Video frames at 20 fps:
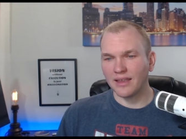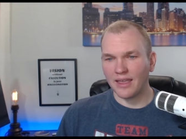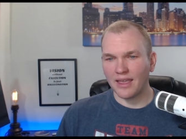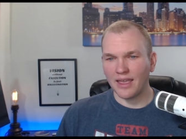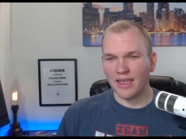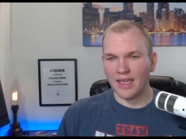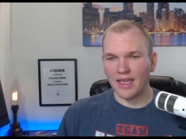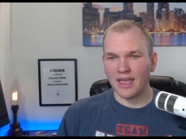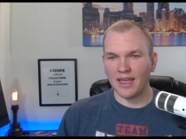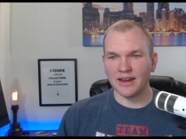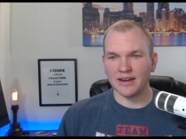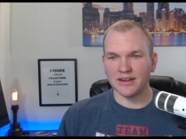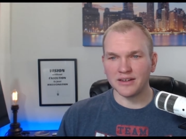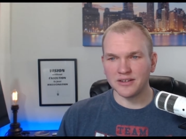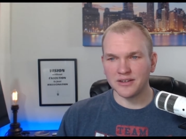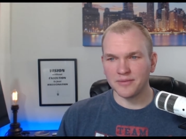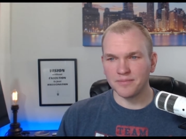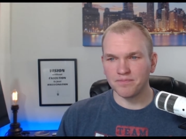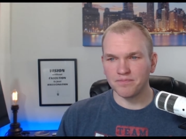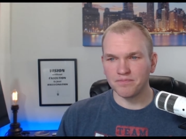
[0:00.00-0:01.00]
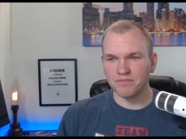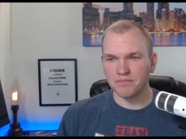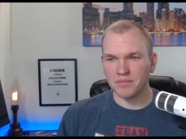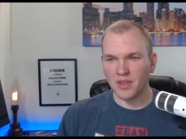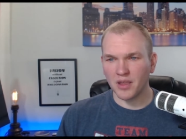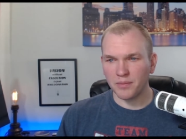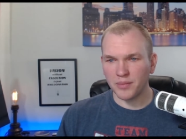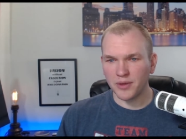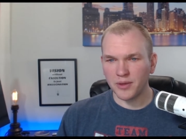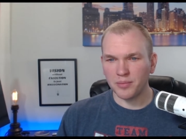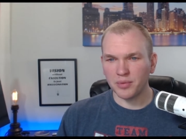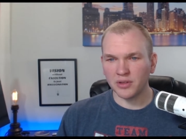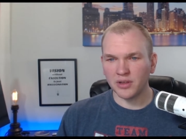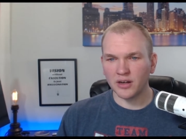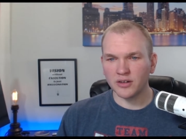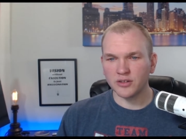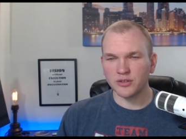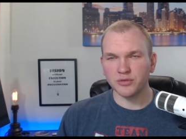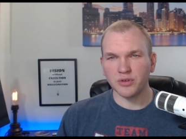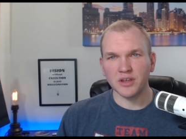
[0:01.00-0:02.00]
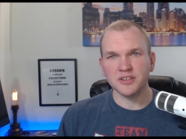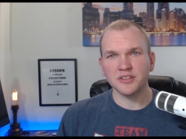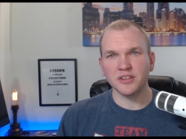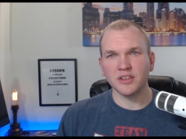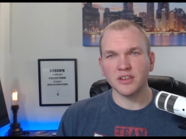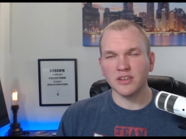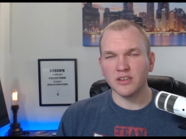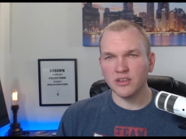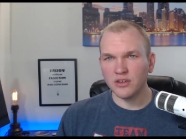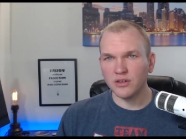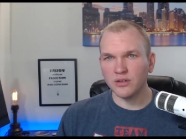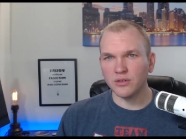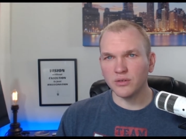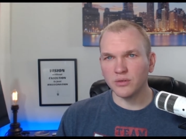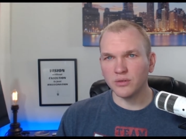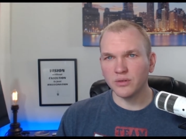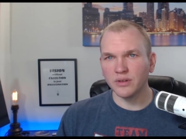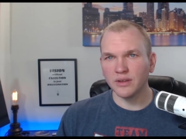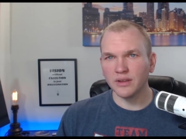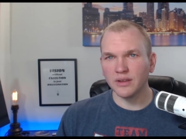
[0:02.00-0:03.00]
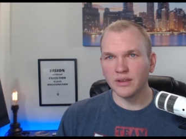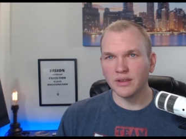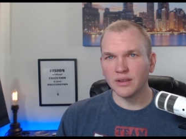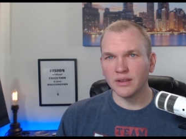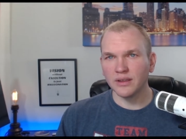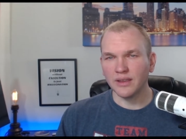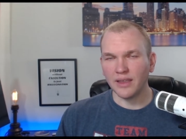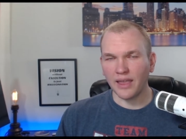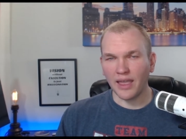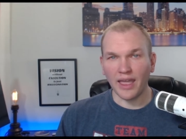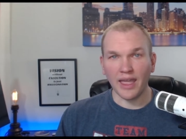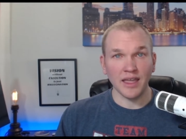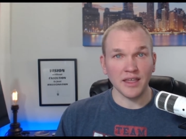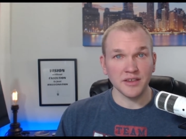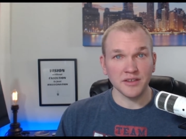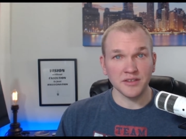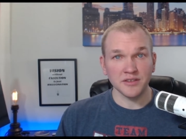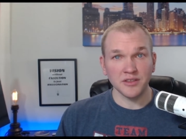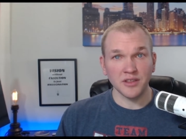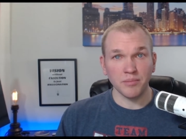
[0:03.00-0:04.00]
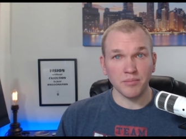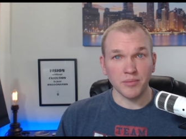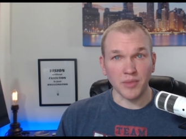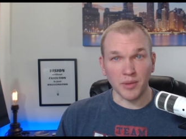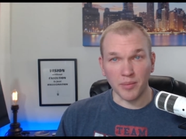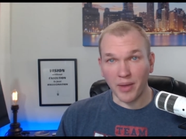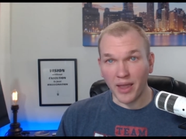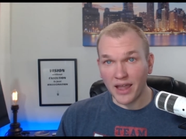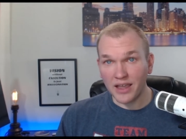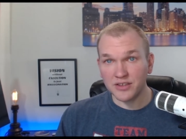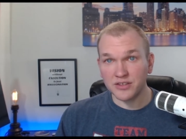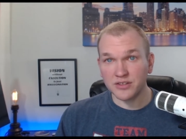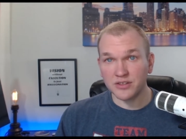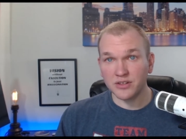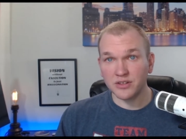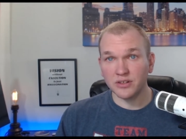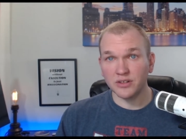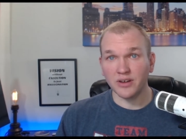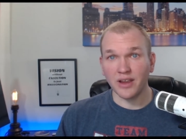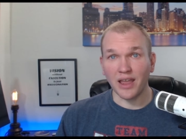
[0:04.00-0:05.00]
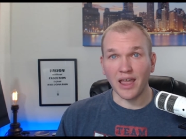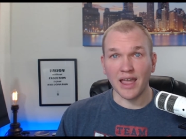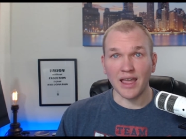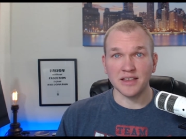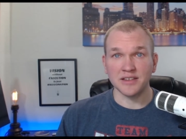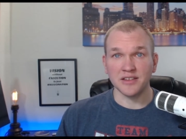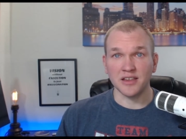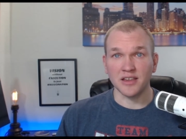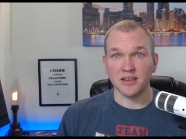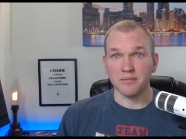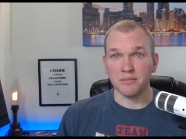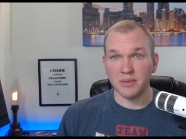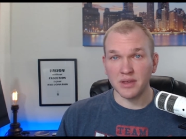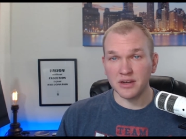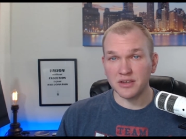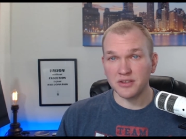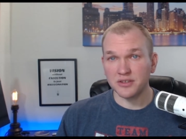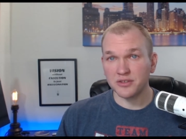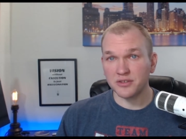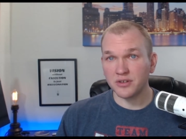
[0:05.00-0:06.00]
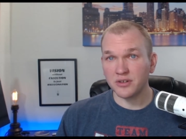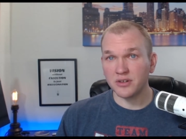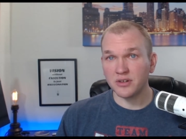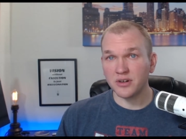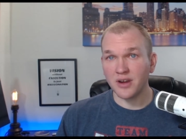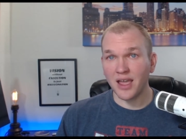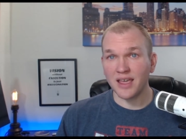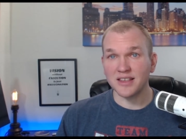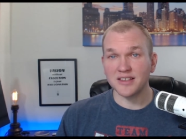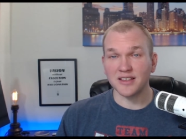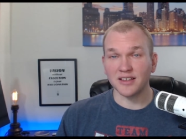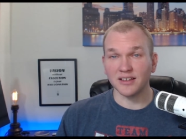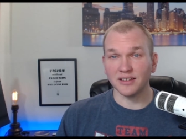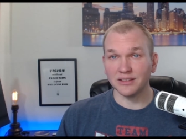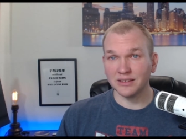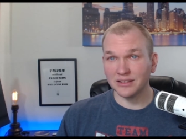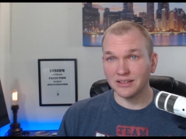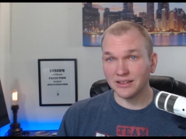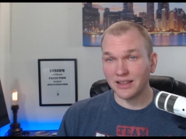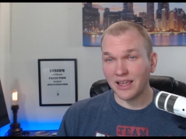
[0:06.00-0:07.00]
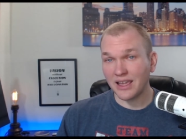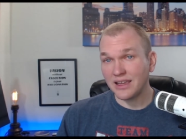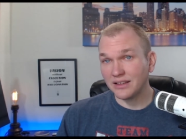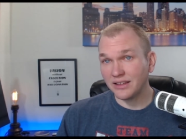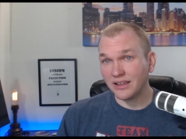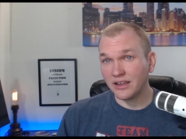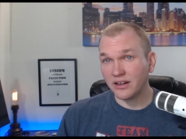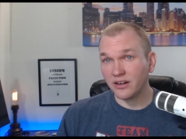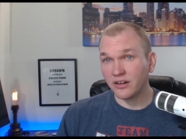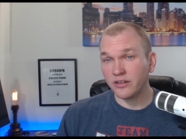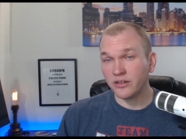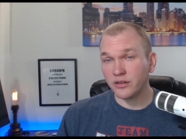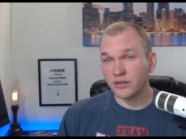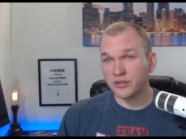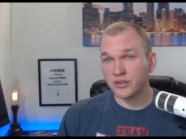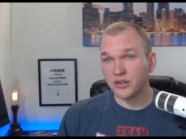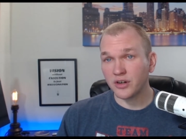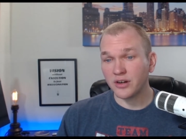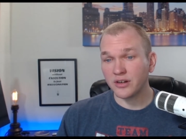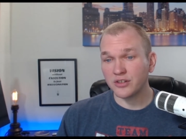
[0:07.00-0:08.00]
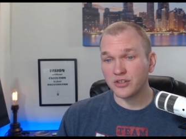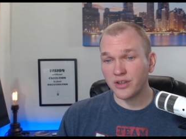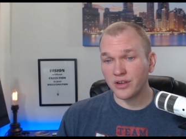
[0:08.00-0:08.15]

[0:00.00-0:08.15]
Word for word: And people are trusting you as the pastor, as a minister, as a lay leader in your church.